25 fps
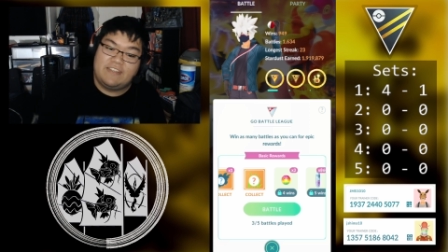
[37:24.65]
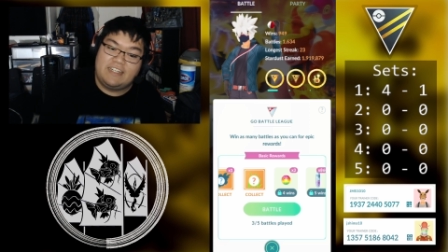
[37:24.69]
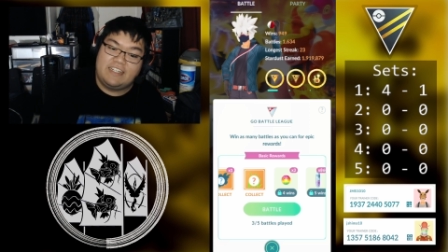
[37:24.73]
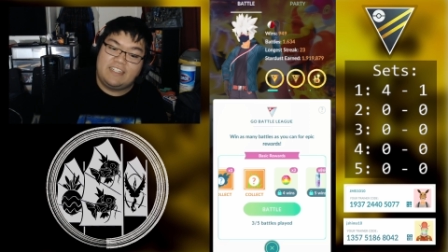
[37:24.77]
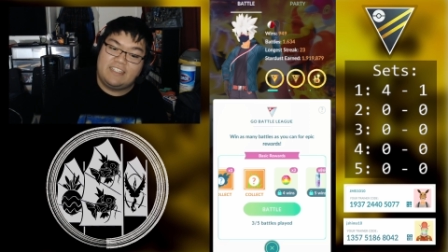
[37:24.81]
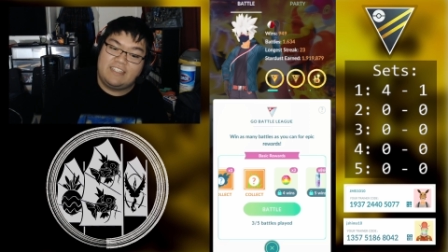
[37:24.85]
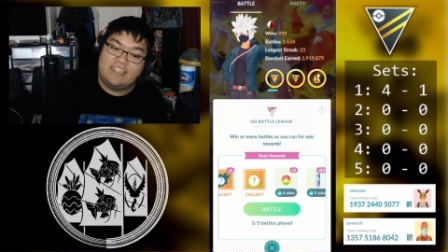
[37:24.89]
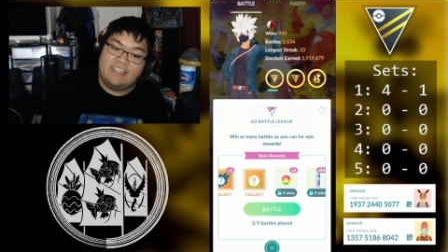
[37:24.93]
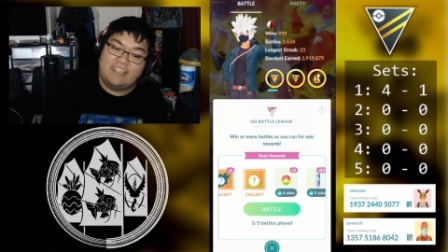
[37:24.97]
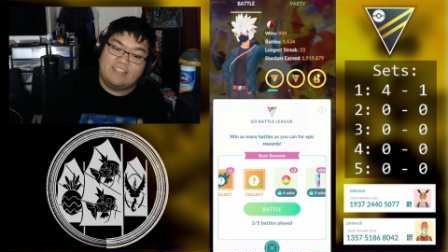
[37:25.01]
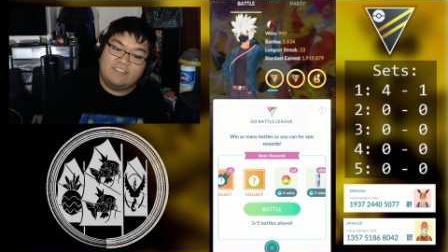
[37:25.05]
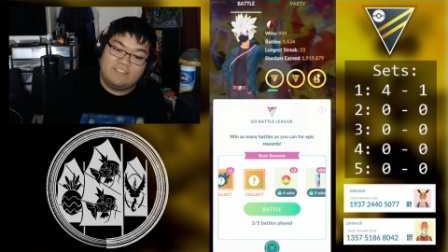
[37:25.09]

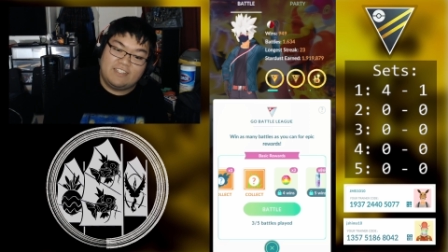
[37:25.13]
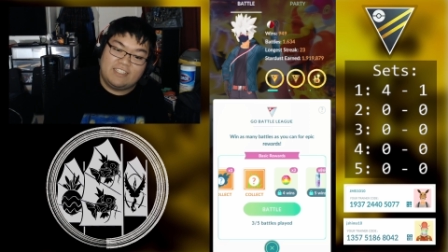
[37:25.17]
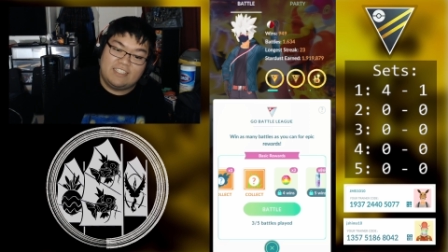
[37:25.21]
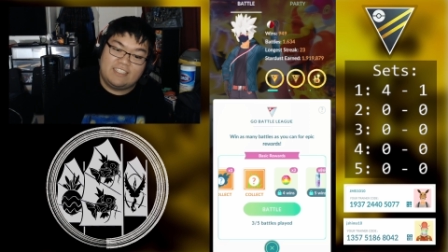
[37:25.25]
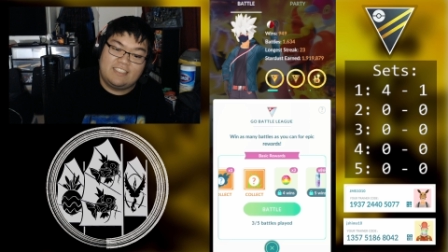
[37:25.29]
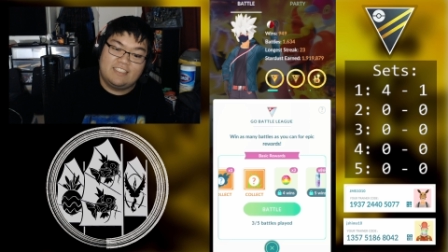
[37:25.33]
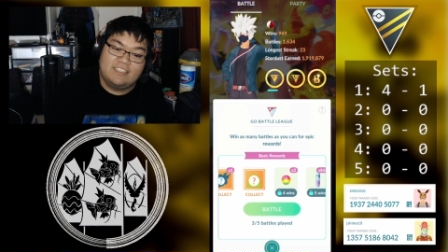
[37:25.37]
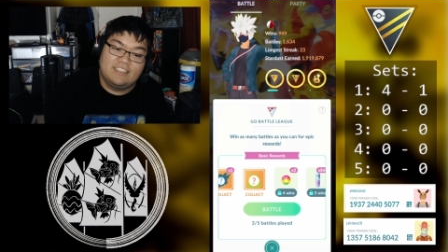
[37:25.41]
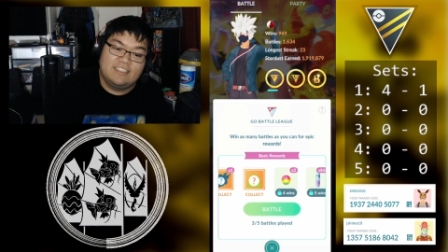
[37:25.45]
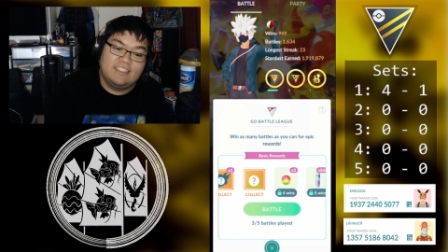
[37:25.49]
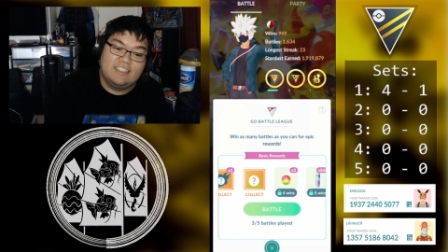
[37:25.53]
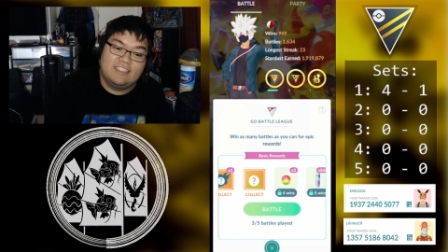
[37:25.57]
anything,
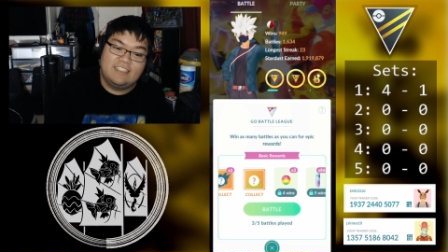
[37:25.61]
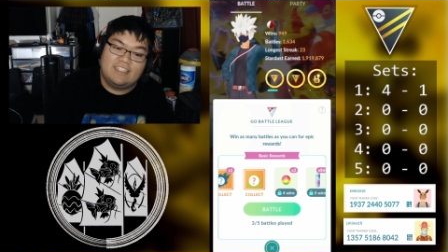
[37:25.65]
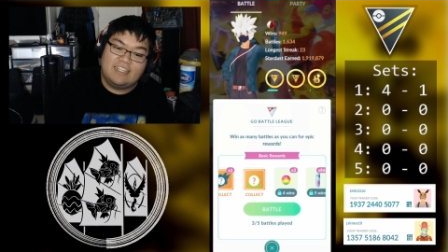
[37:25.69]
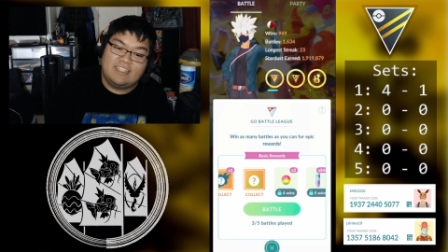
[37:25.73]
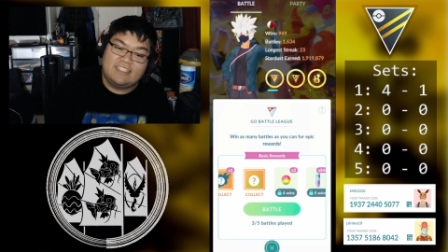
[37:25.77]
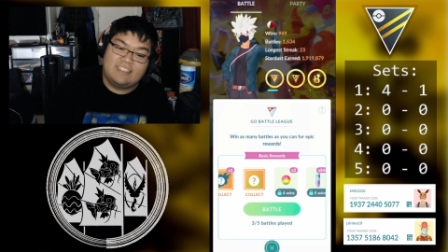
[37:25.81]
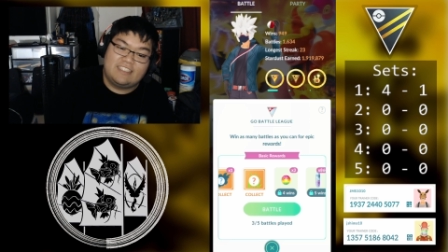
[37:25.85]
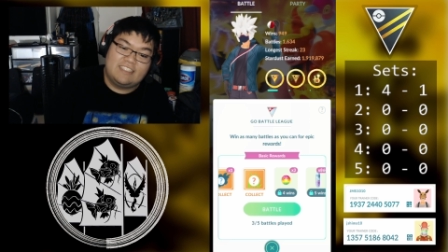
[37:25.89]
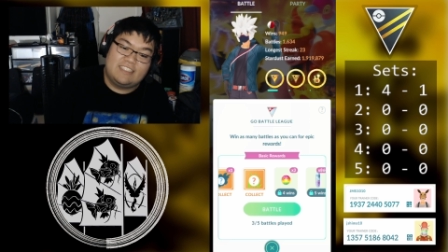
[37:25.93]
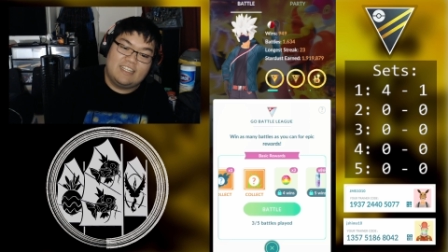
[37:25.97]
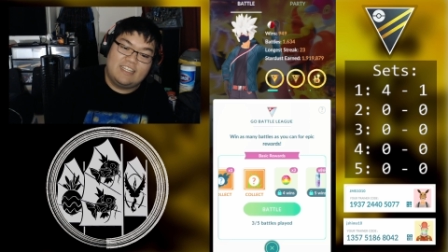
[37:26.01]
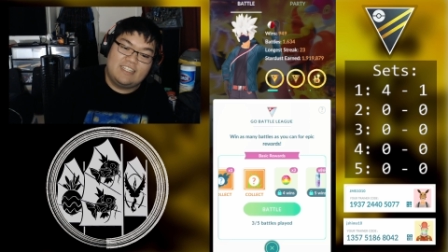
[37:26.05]
but
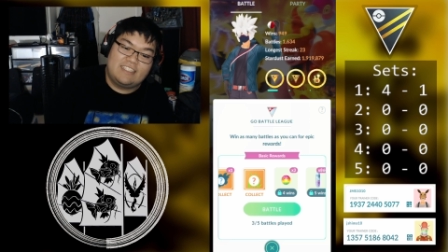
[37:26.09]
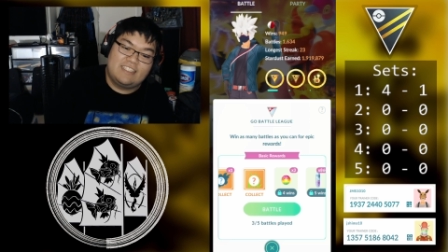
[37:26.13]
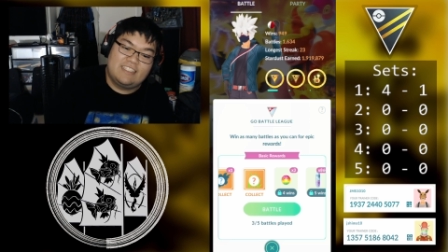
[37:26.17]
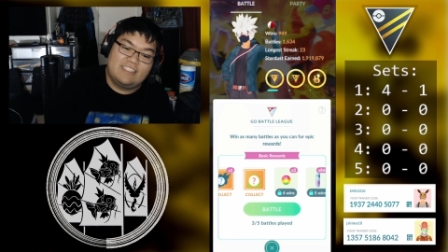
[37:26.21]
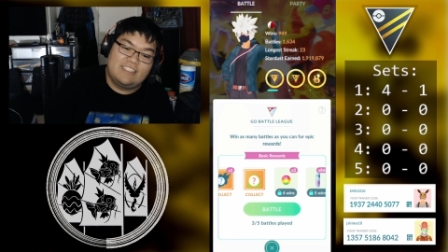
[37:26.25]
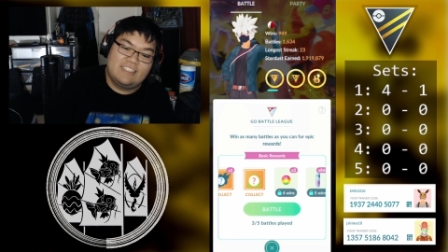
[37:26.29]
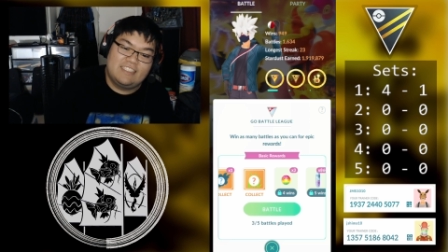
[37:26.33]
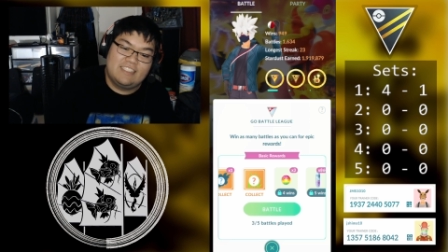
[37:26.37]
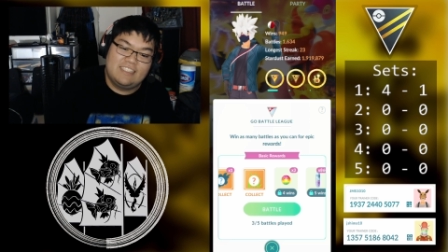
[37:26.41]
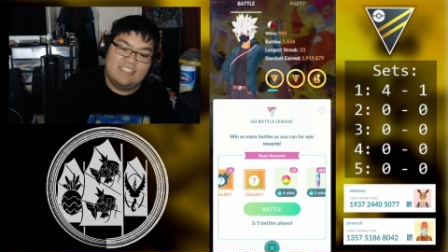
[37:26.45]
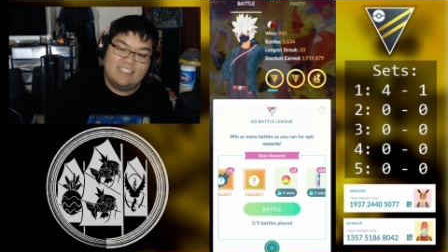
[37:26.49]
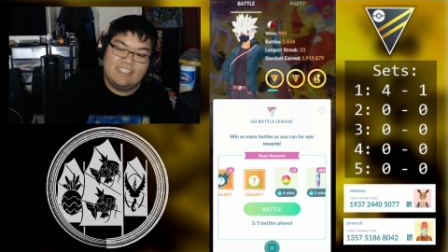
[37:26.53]
that's,
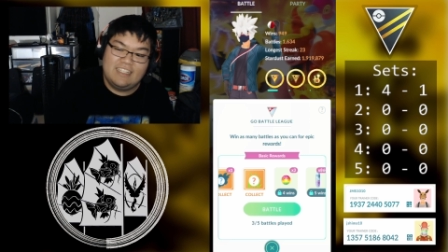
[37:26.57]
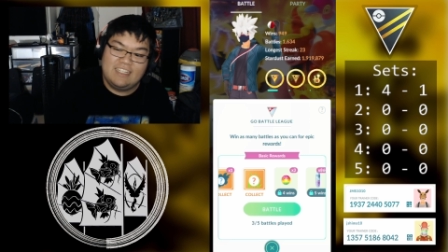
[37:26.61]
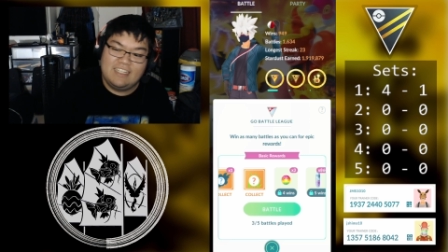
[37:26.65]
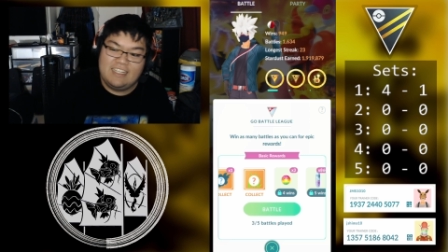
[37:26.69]
that's,